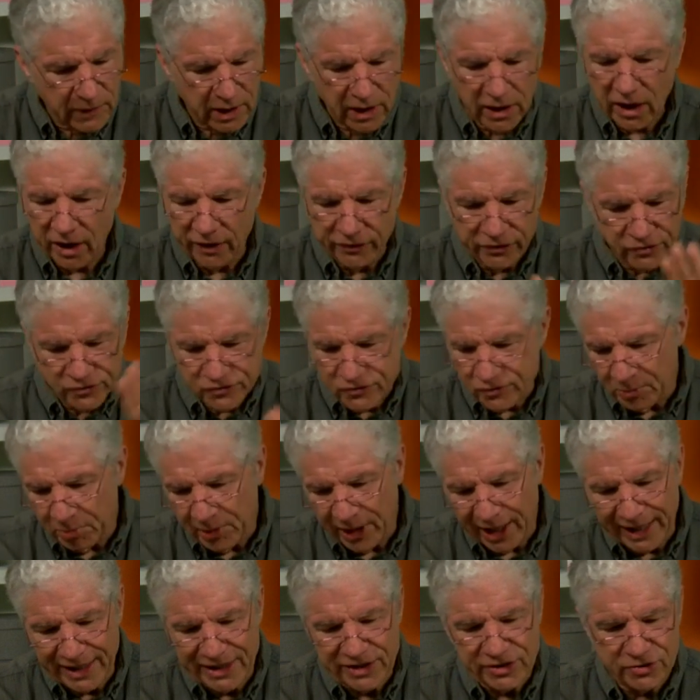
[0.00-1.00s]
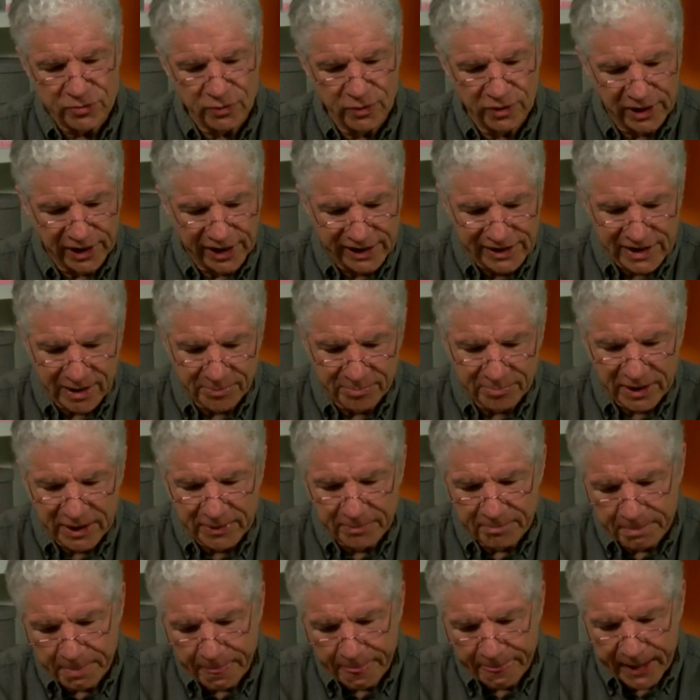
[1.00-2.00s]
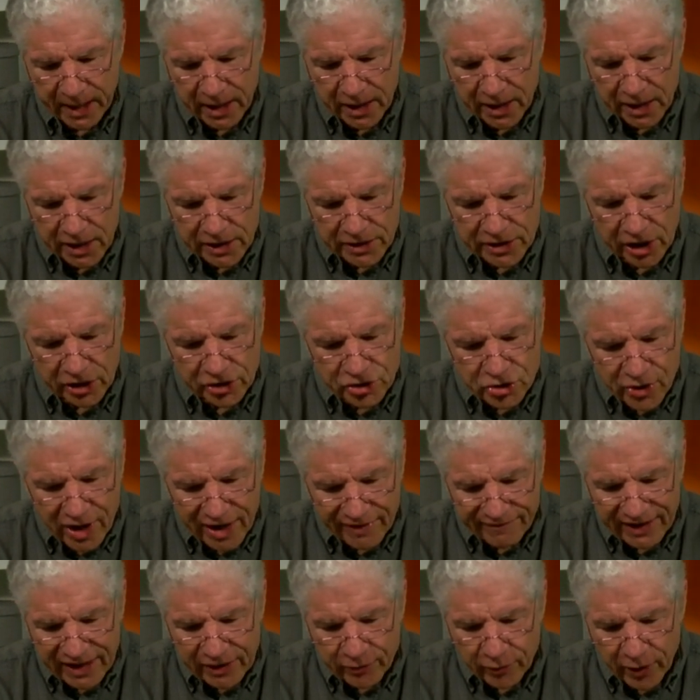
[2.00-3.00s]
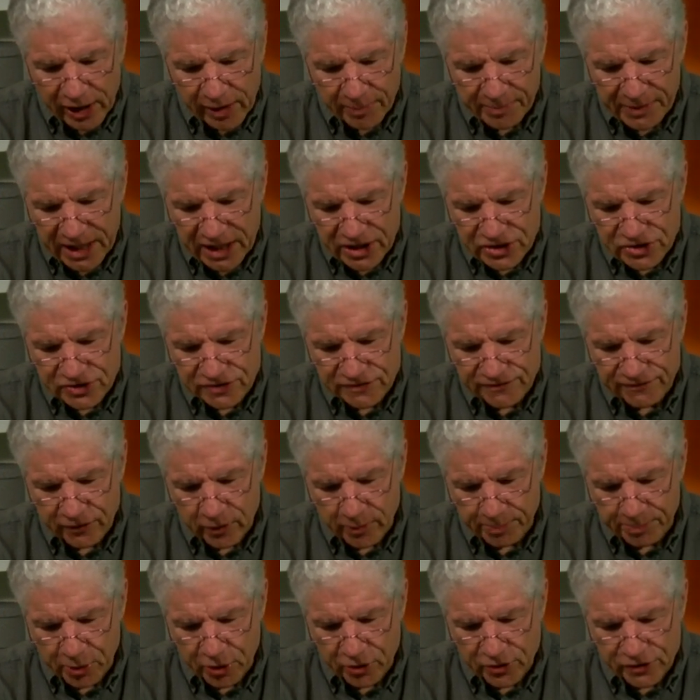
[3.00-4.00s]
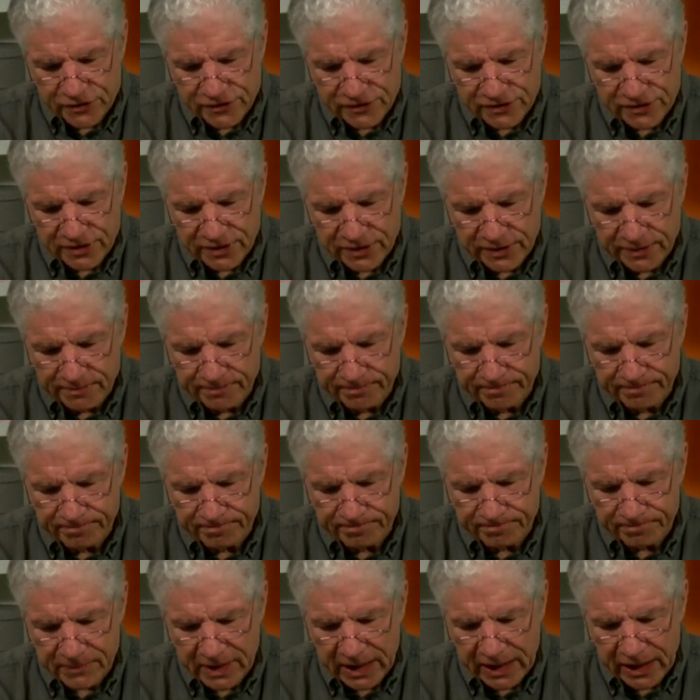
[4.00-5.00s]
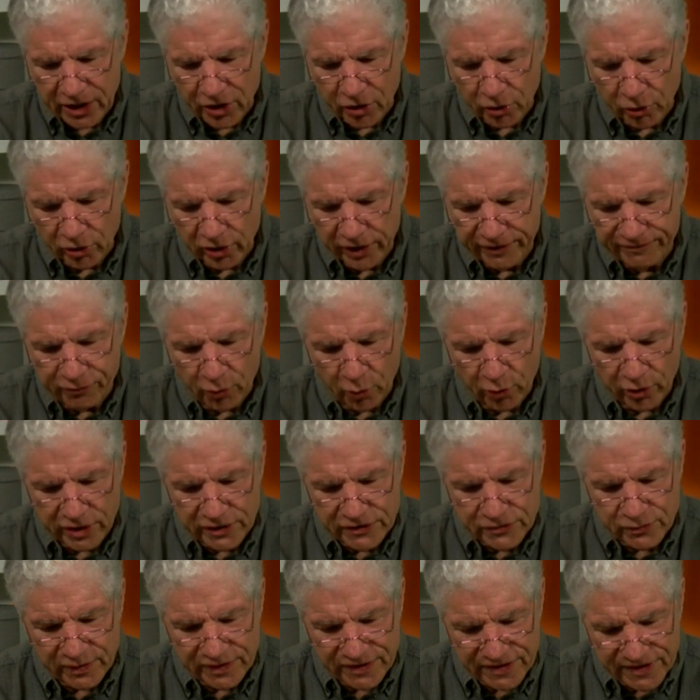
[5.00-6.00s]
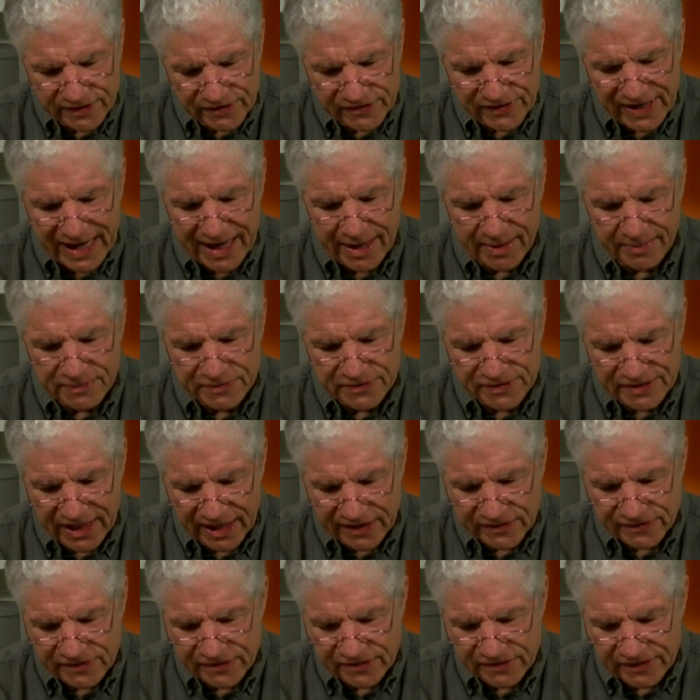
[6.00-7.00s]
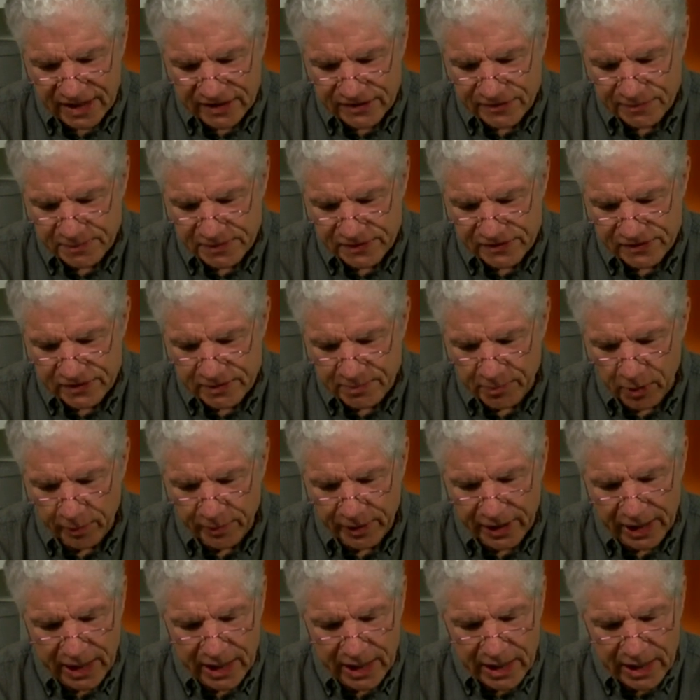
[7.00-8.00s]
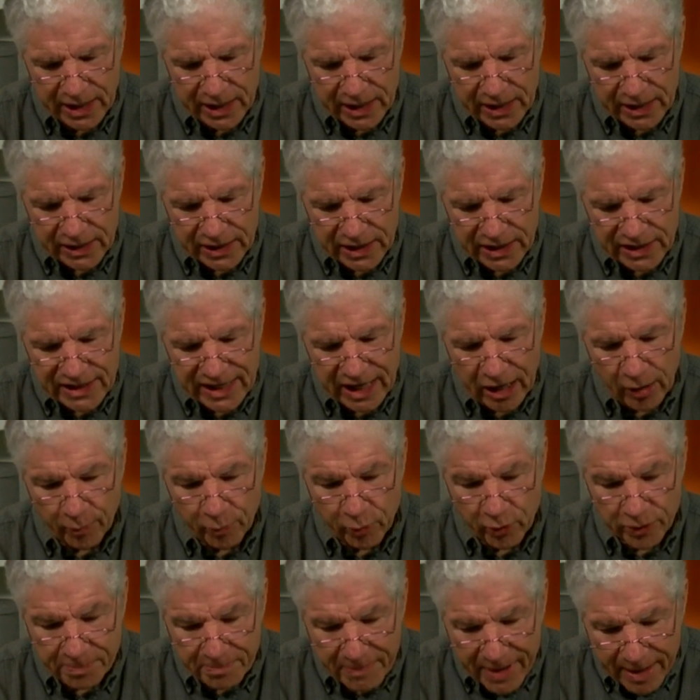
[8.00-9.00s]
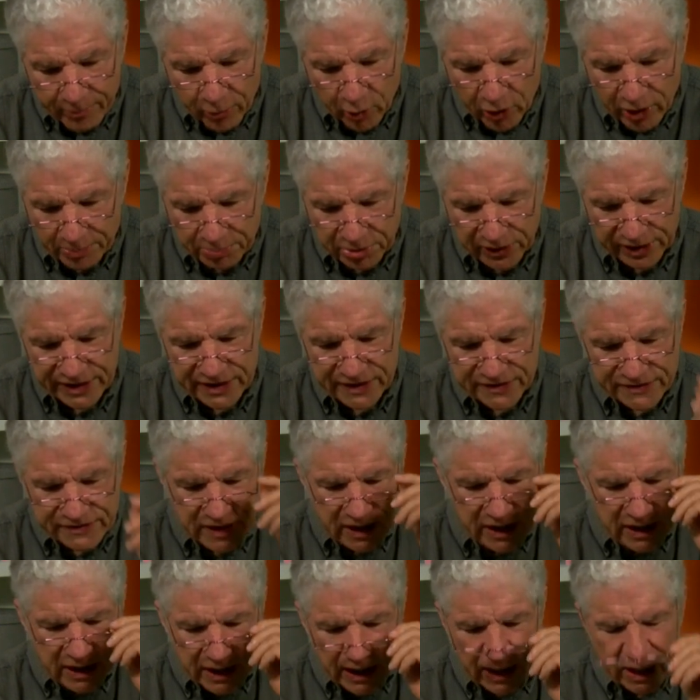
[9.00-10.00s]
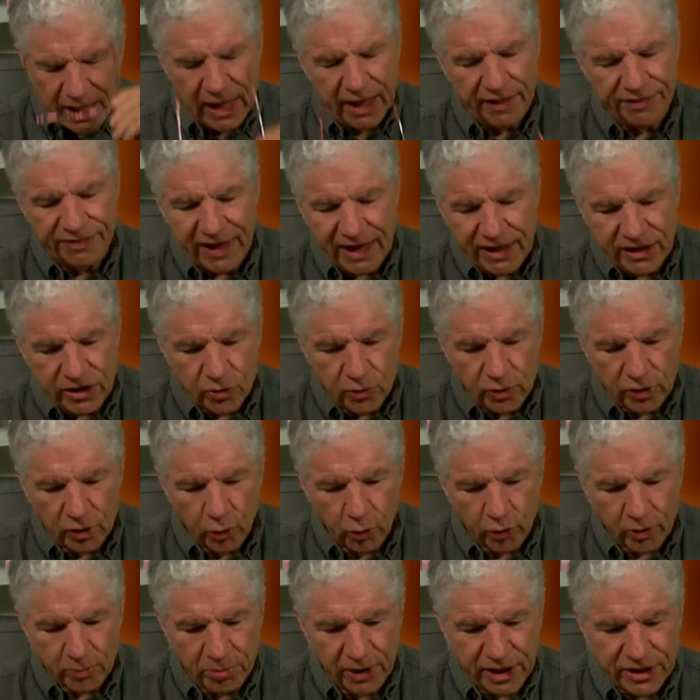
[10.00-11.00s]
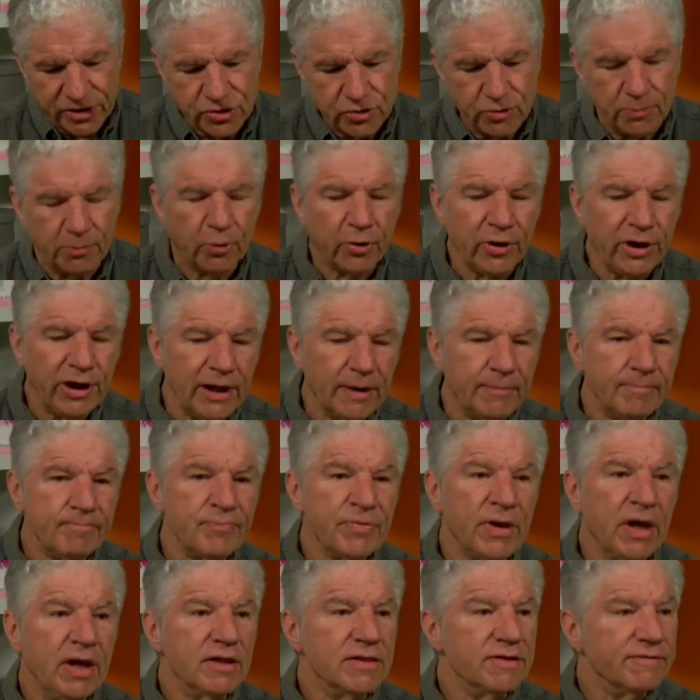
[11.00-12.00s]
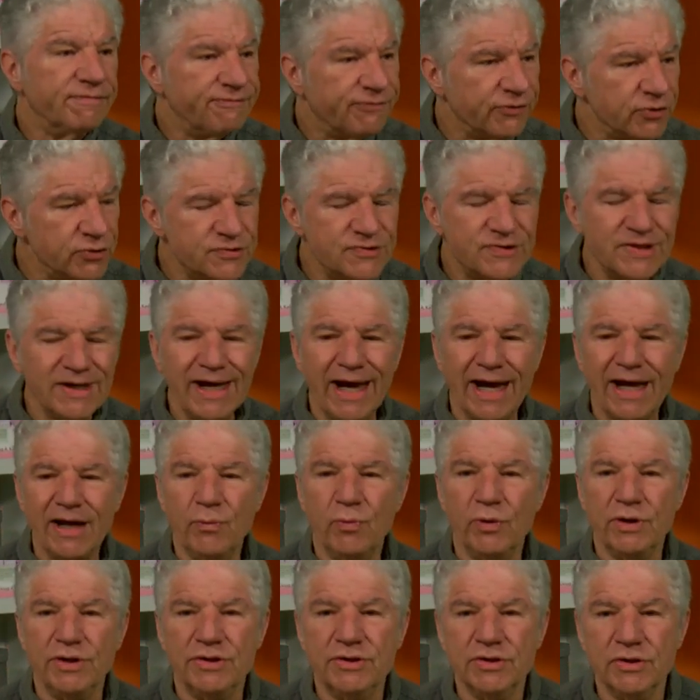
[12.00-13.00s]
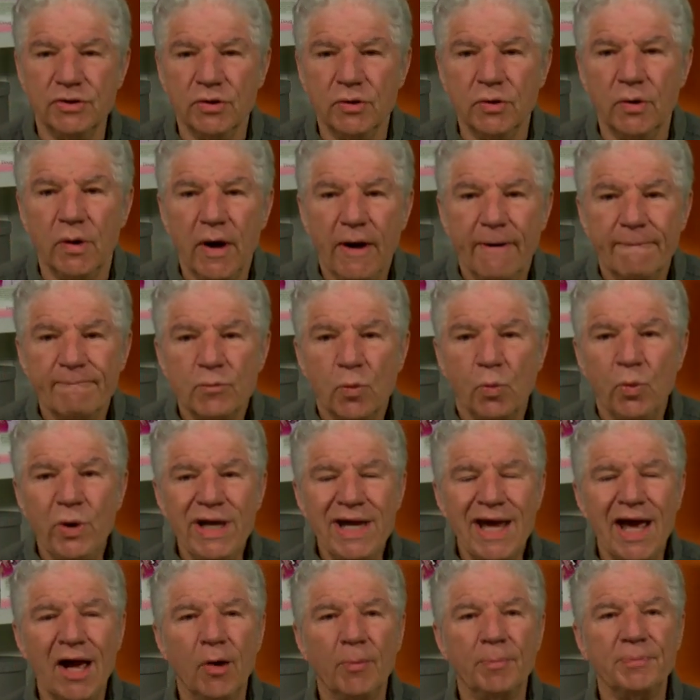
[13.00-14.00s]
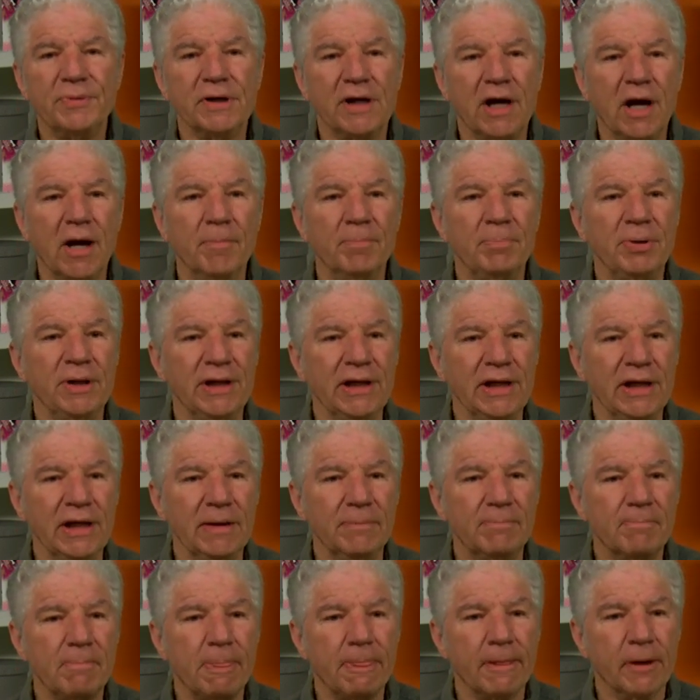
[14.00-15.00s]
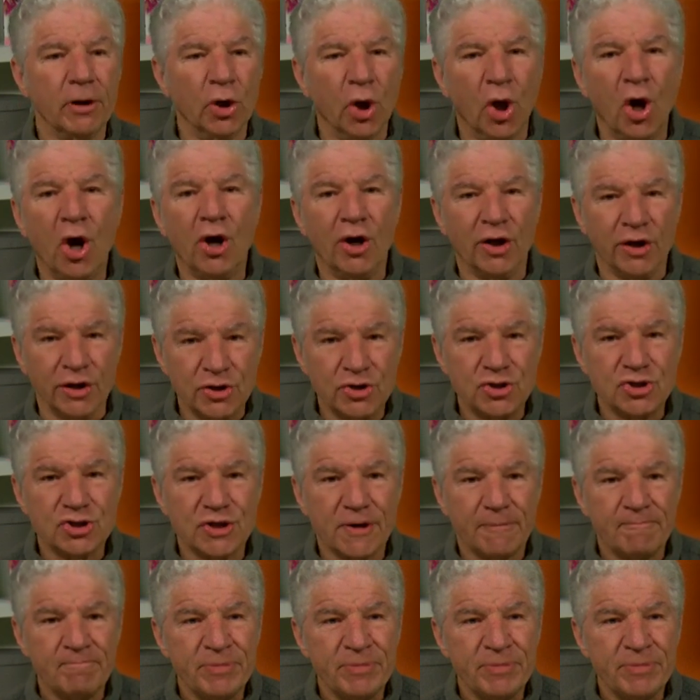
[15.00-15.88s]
Others are blind to it. Let them be. Doug, do you have any recommendations for a person in early 40s with exams, test assessments at the moment? Need the help with memory, please. Uh, thank you and Lord bless you. Maria, the first thing I would do, we helped a company launch.